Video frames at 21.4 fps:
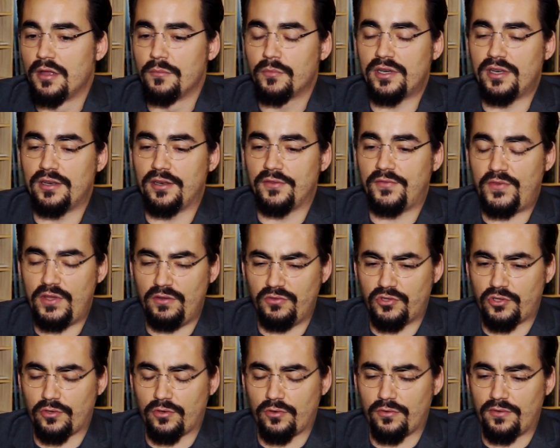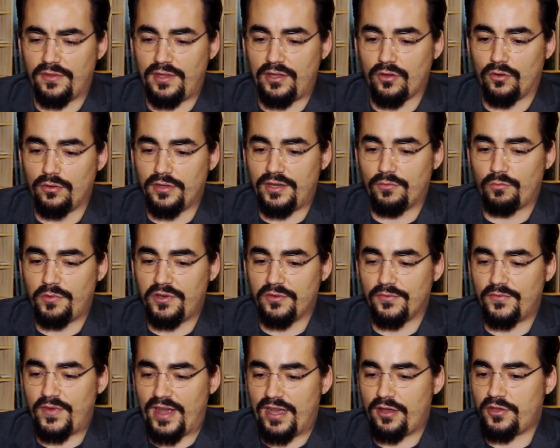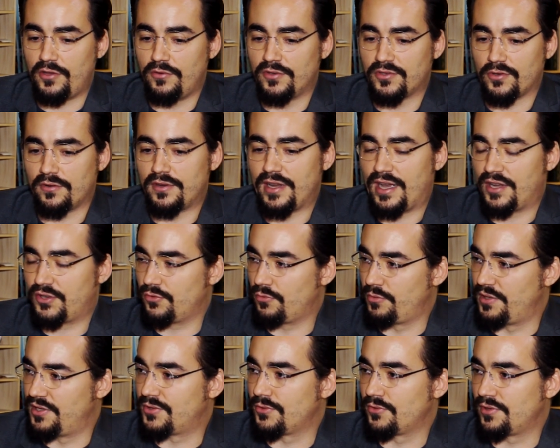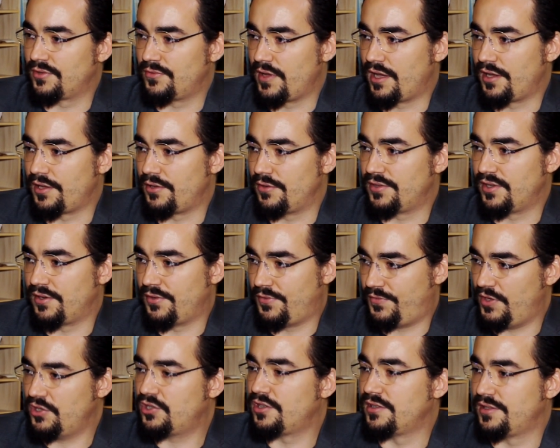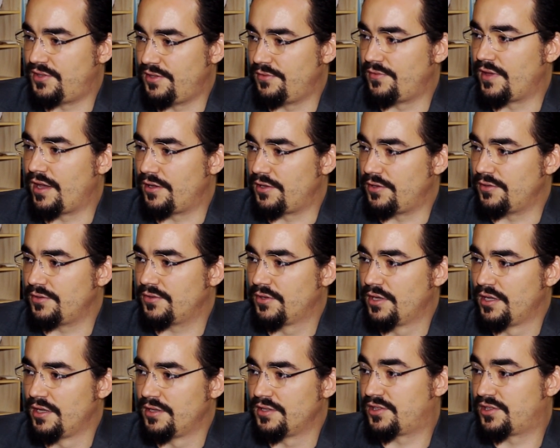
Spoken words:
But in the future, the only real values are natural resource values and efficiency values.